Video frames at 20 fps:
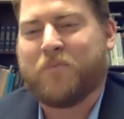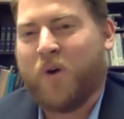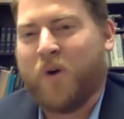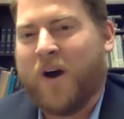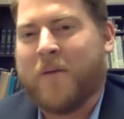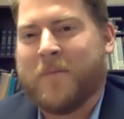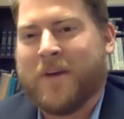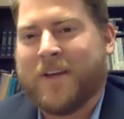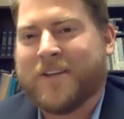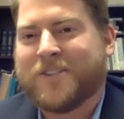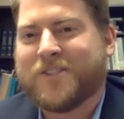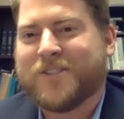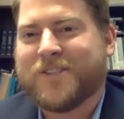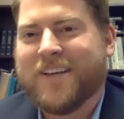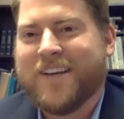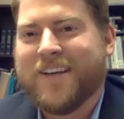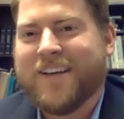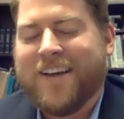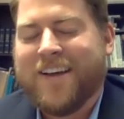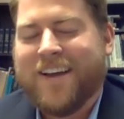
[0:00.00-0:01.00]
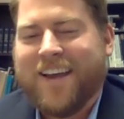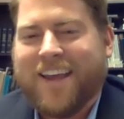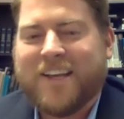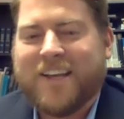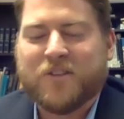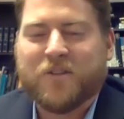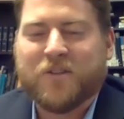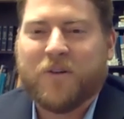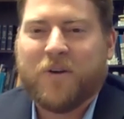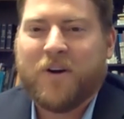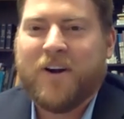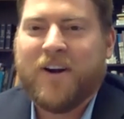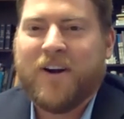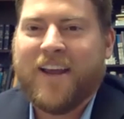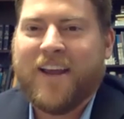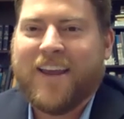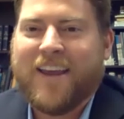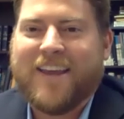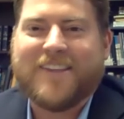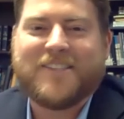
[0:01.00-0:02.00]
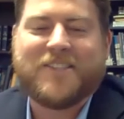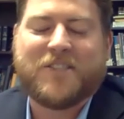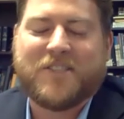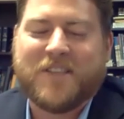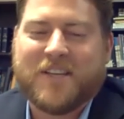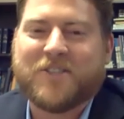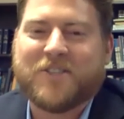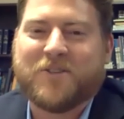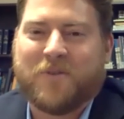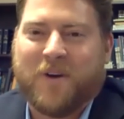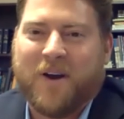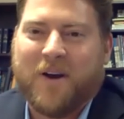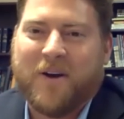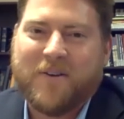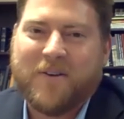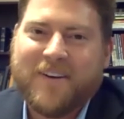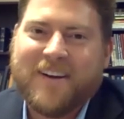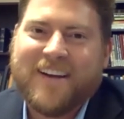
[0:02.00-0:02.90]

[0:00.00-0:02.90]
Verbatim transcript: promise. He's learning his Cicero.